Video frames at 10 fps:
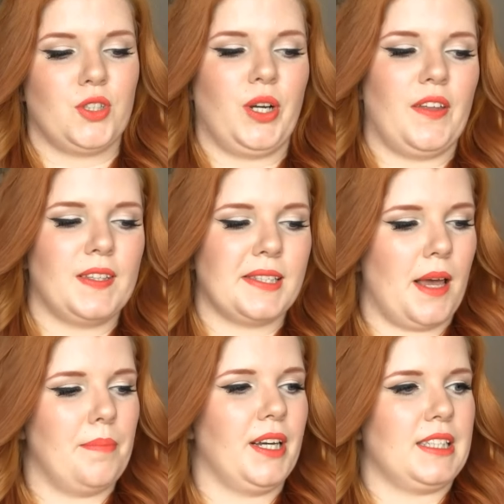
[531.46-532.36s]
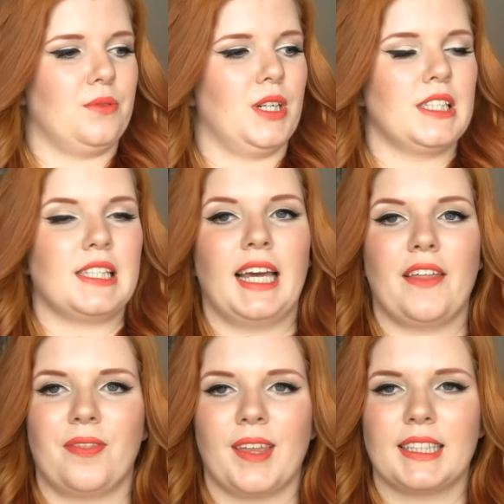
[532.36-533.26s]
So I got the set because I wanted to
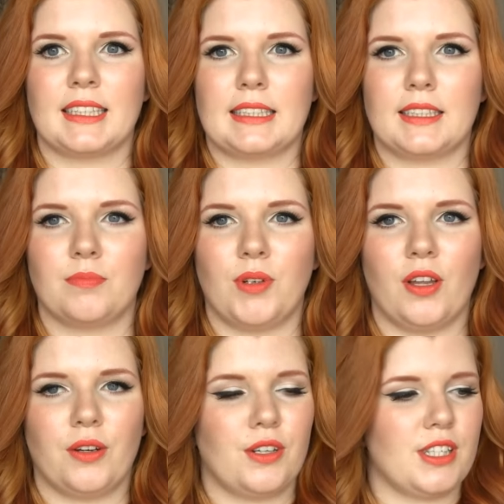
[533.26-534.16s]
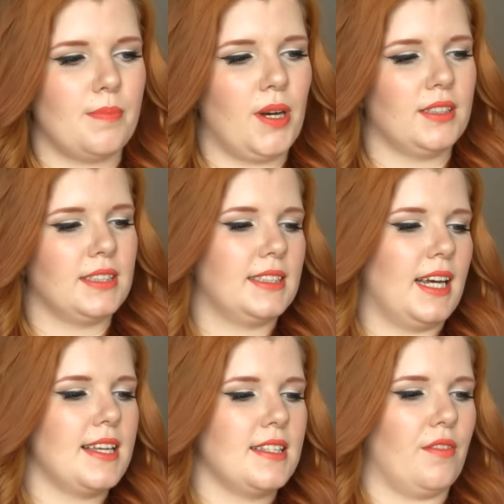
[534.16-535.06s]
get this as a smallest
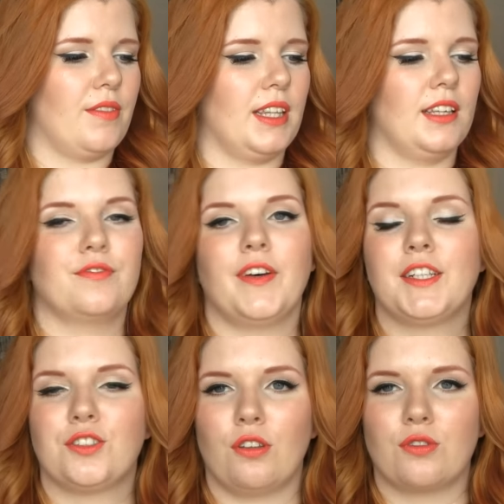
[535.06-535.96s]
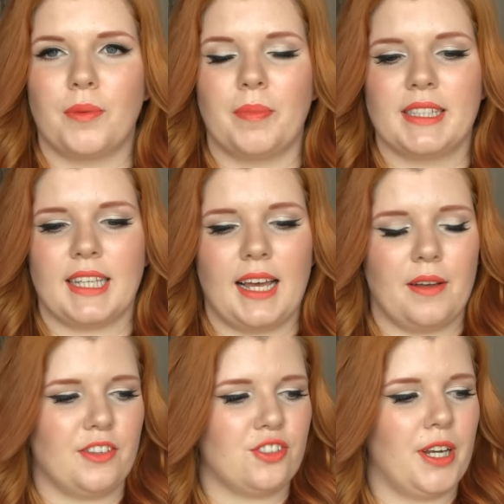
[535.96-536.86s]
size of the facial
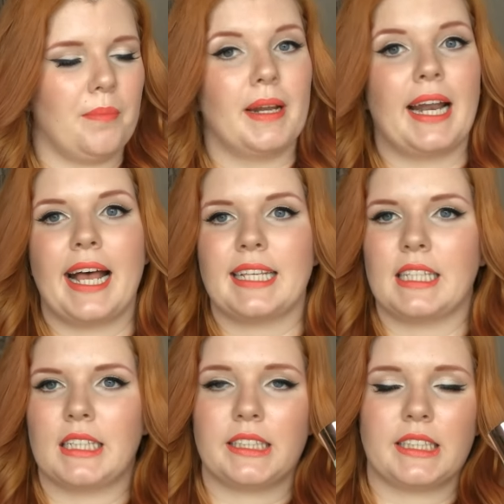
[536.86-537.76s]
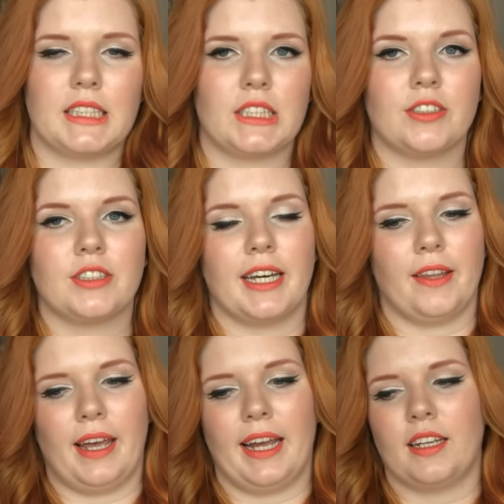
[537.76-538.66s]
treatment essence. This is
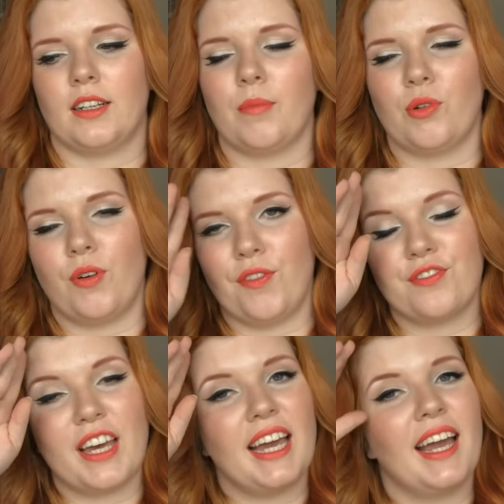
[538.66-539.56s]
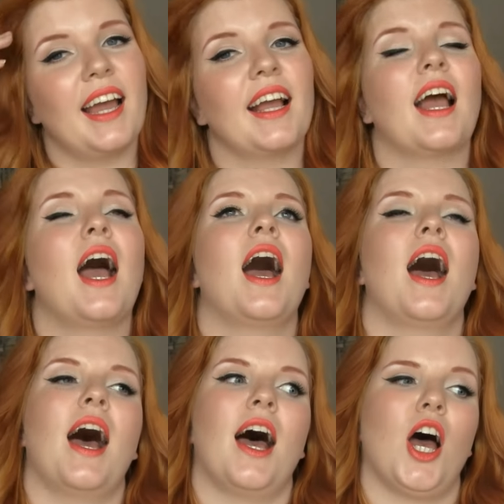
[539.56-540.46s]
their like number one thing.
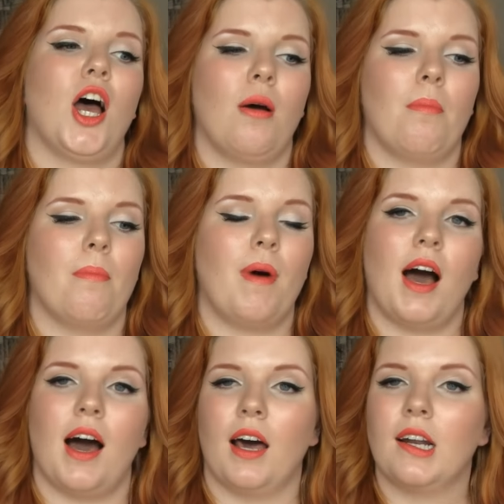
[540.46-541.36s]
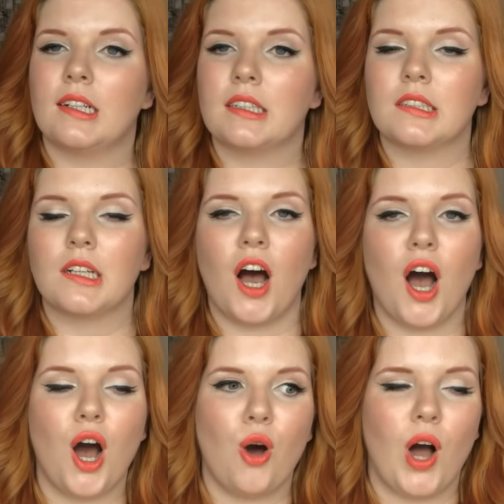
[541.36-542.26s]
I don't
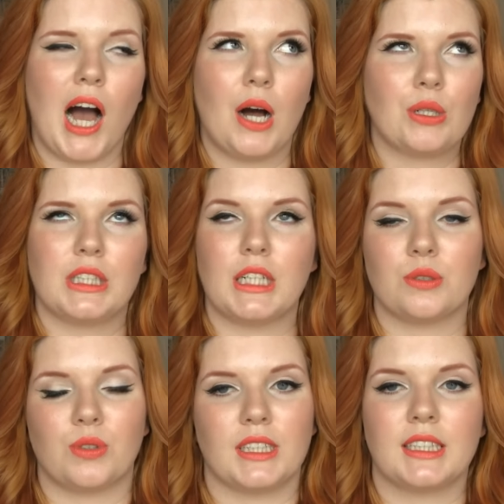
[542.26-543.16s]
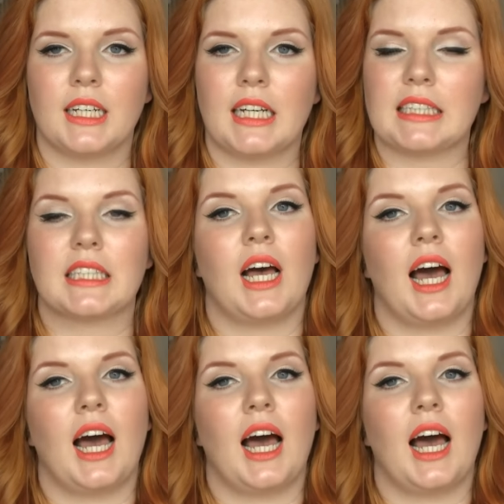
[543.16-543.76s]
know how it does what it does.